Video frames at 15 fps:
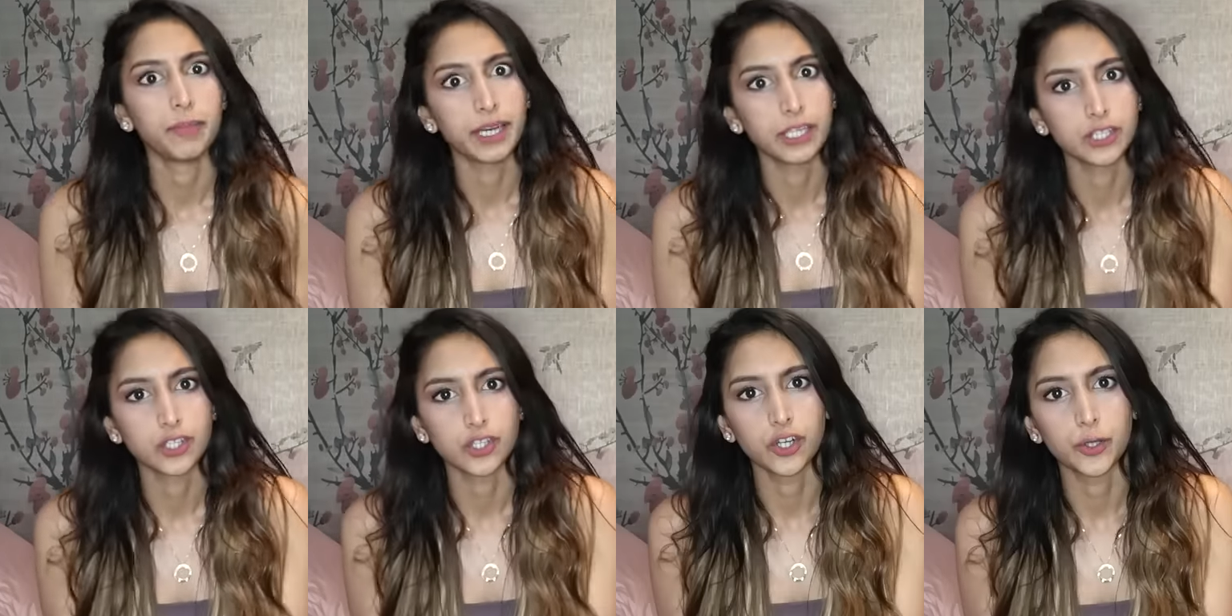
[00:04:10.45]

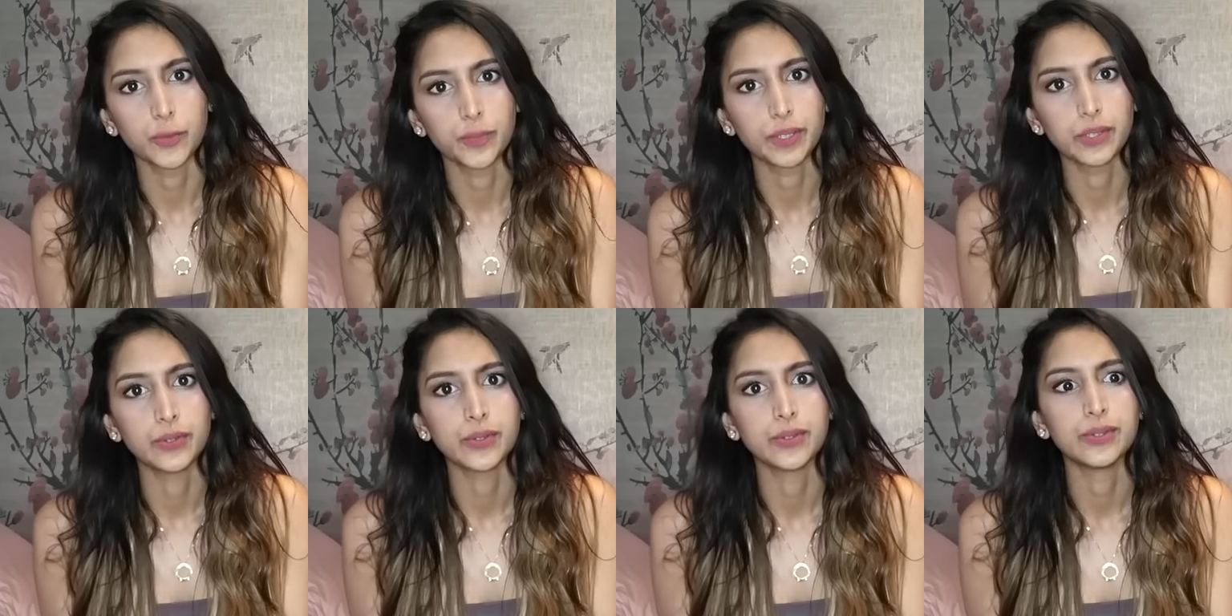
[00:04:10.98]
better stock
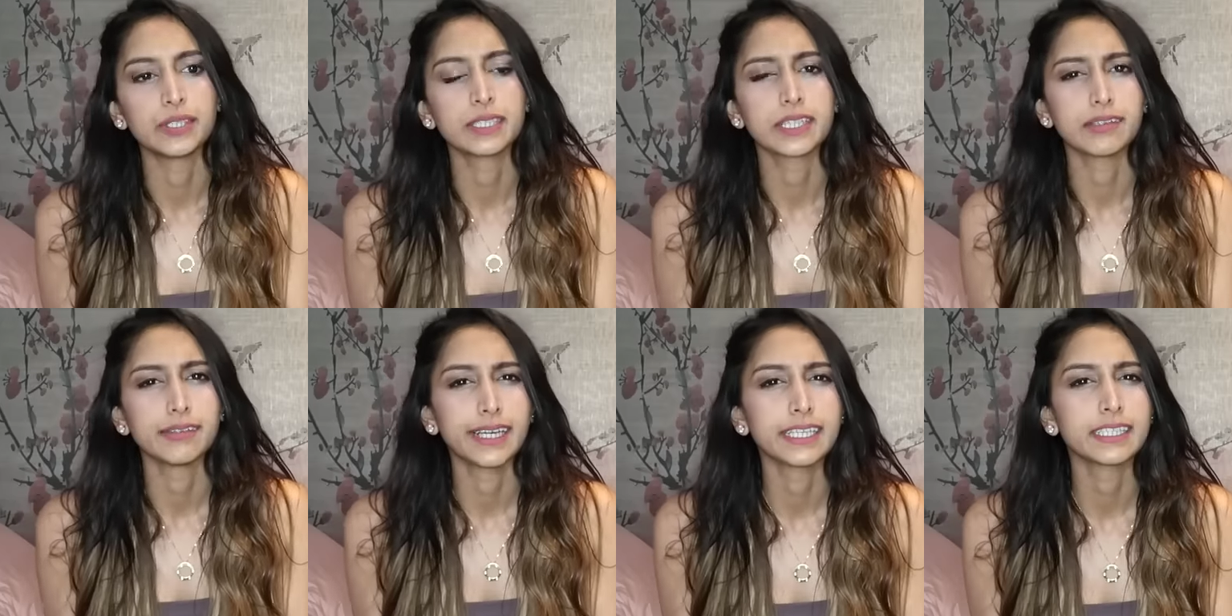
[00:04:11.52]
because
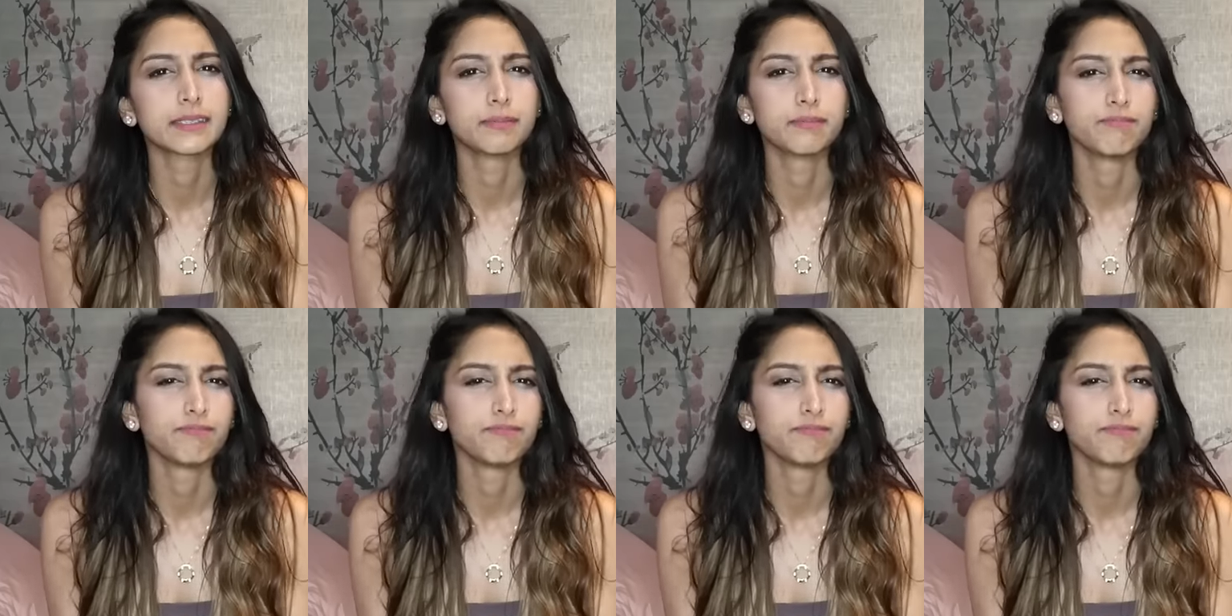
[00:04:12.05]
they're less